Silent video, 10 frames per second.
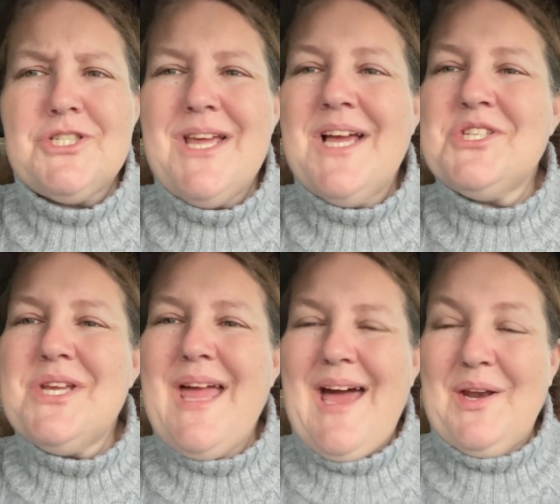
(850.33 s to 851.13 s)
She
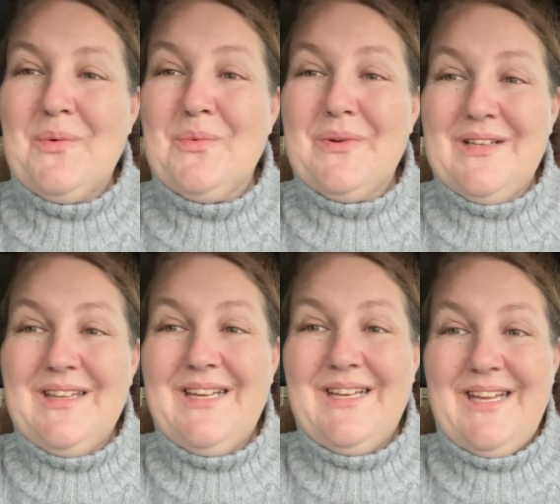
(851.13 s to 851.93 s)
actually had a
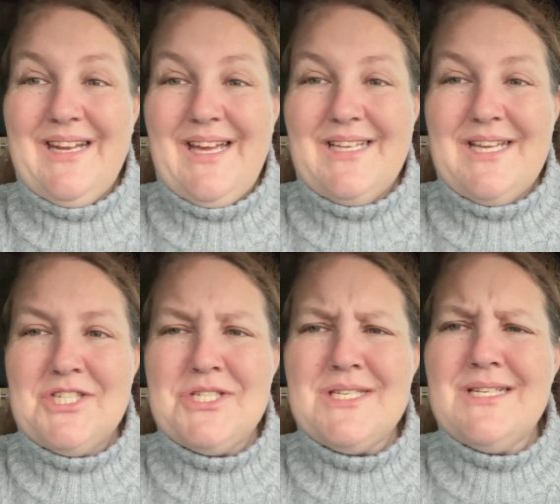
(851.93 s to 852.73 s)
really neat idea.
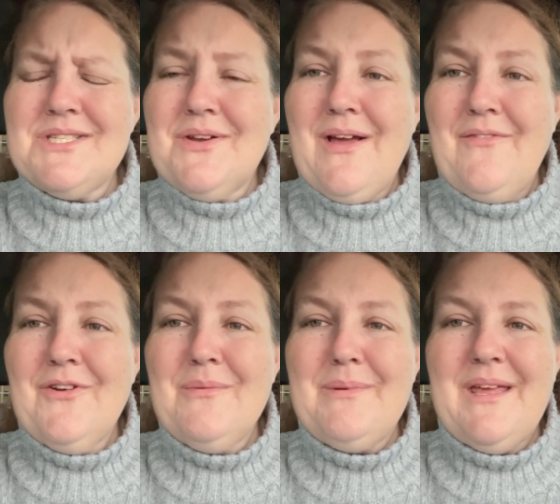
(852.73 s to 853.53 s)
She said, has there
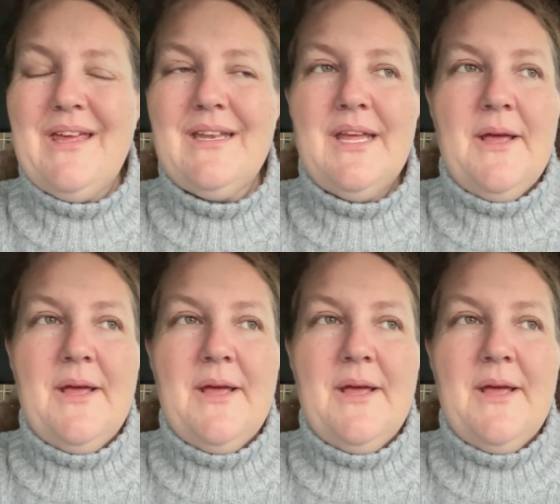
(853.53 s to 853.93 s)
ever been